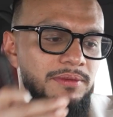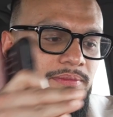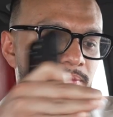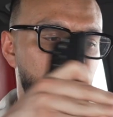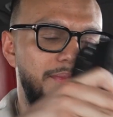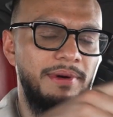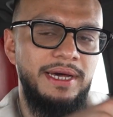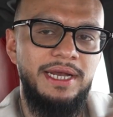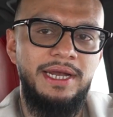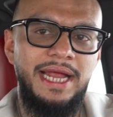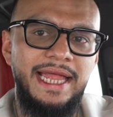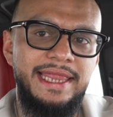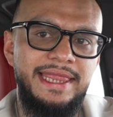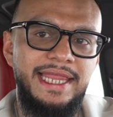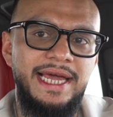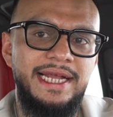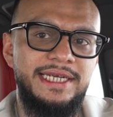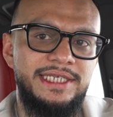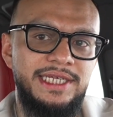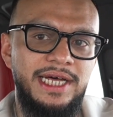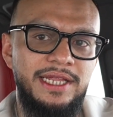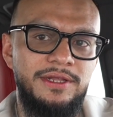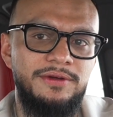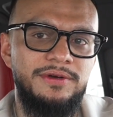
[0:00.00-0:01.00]
But at
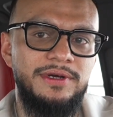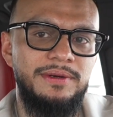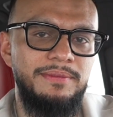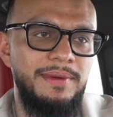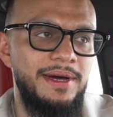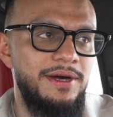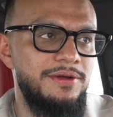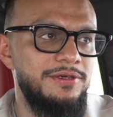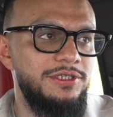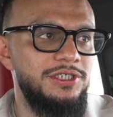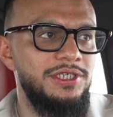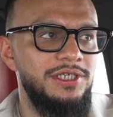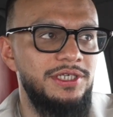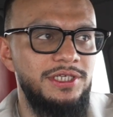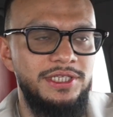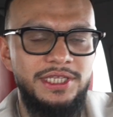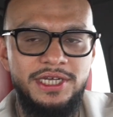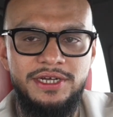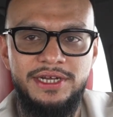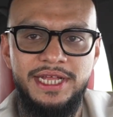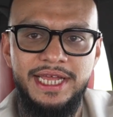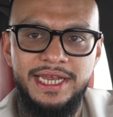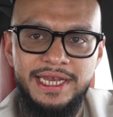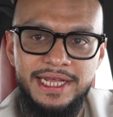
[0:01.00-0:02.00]
that dollar amount,
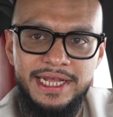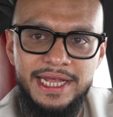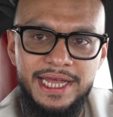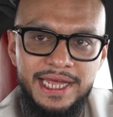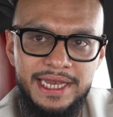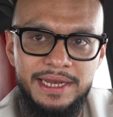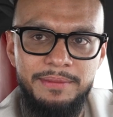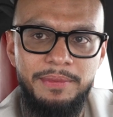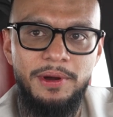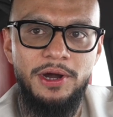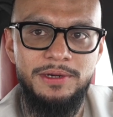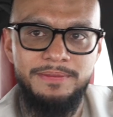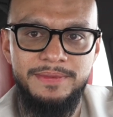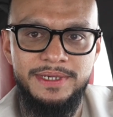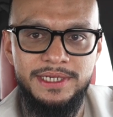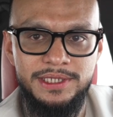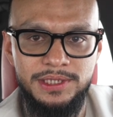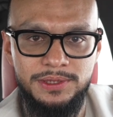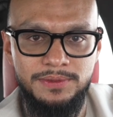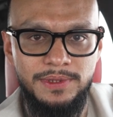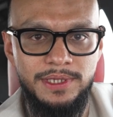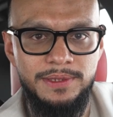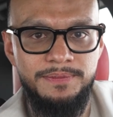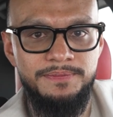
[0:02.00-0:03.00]
they're getting an apartment
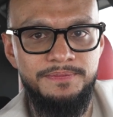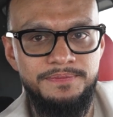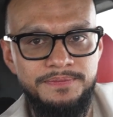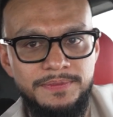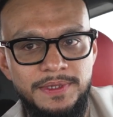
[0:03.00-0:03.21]
as well.